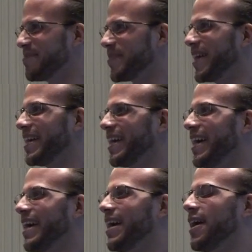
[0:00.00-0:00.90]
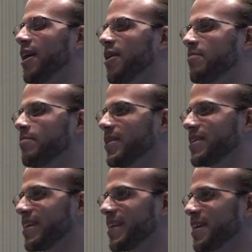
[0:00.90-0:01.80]
But um,
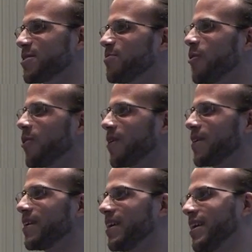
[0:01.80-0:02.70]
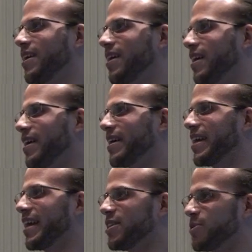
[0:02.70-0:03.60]
because I think it's more uh,
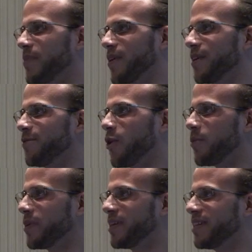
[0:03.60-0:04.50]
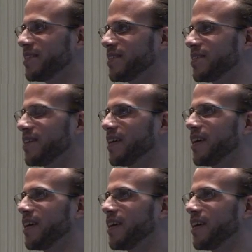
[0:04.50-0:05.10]
in spirit of openness.